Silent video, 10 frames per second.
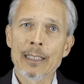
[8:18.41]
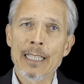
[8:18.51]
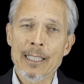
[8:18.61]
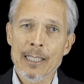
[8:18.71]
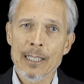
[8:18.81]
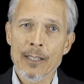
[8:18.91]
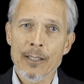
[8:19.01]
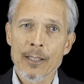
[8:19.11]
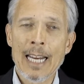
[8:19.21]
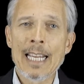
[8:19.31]

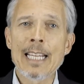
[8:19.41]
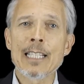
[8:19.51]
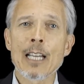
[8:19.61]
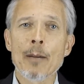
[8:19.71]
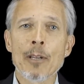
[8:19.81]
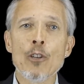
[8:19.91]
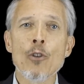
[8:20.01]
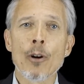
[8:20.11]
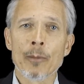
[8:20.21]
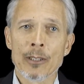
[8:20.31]
distance and heats up
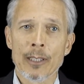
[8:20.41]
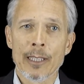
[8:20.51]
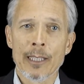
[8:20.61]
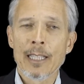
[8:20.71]
enormously.